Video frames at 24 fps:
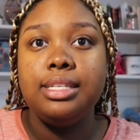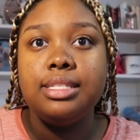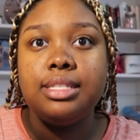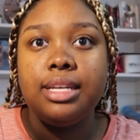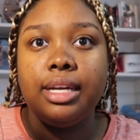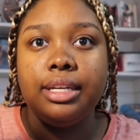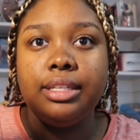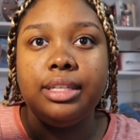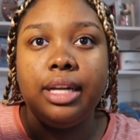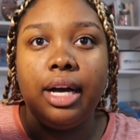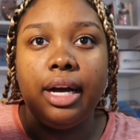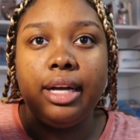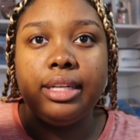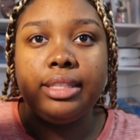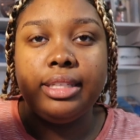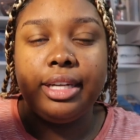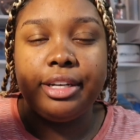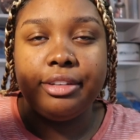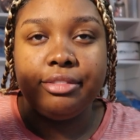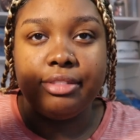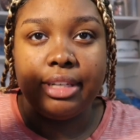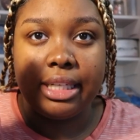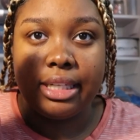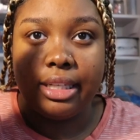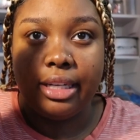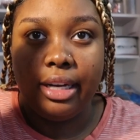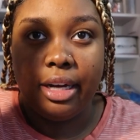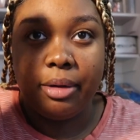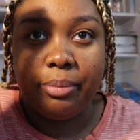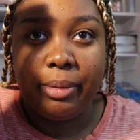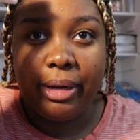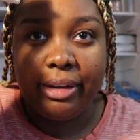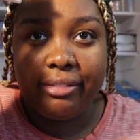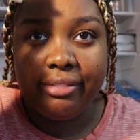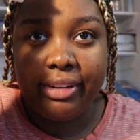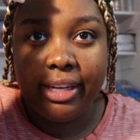this I dot directly
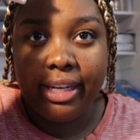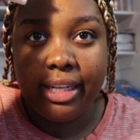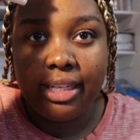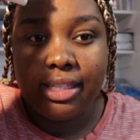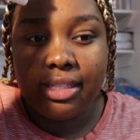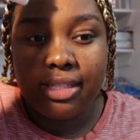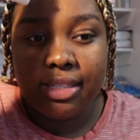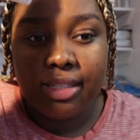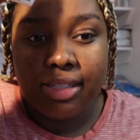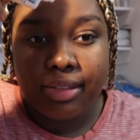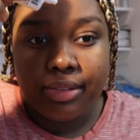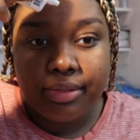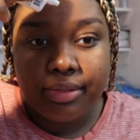on my face.